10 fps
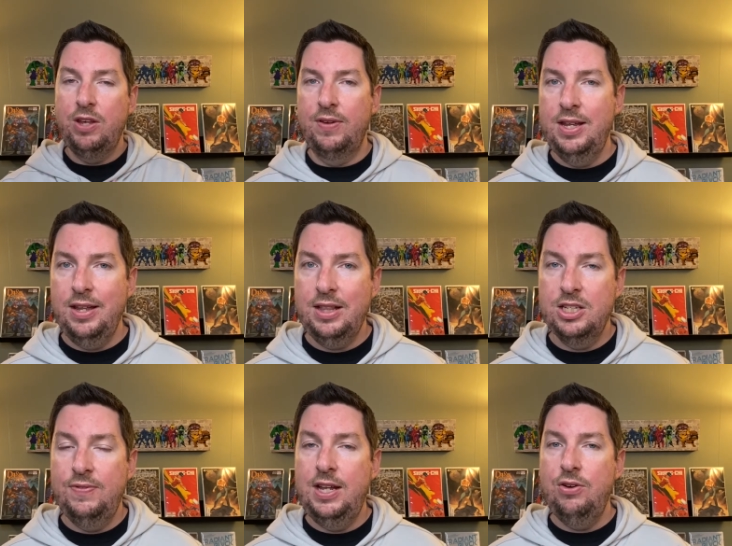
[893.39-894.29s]
If you didn't like this
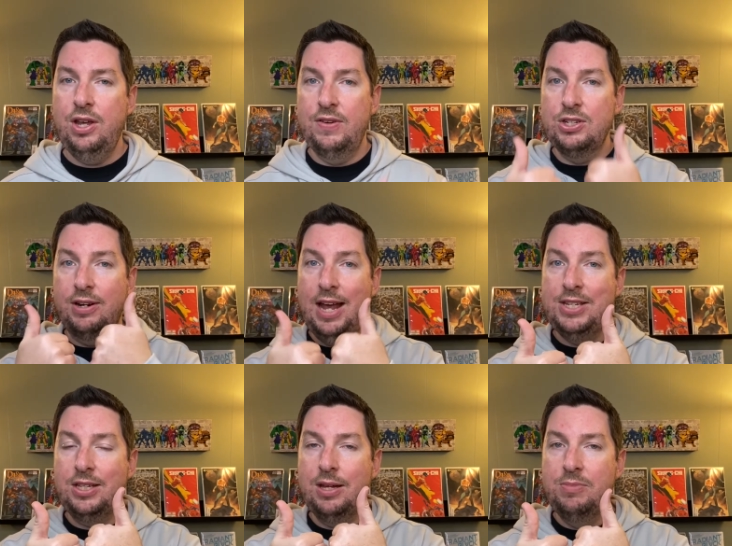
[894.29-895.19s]
video, give it a
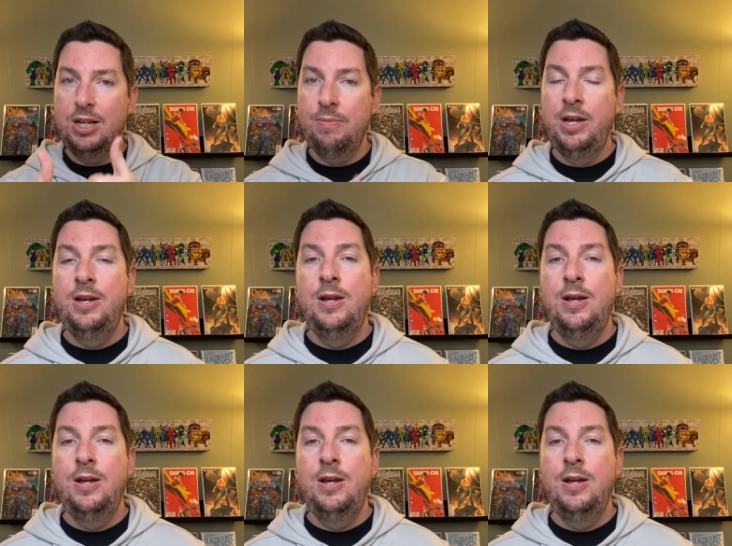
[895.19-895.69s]
sarcastic thumbs up.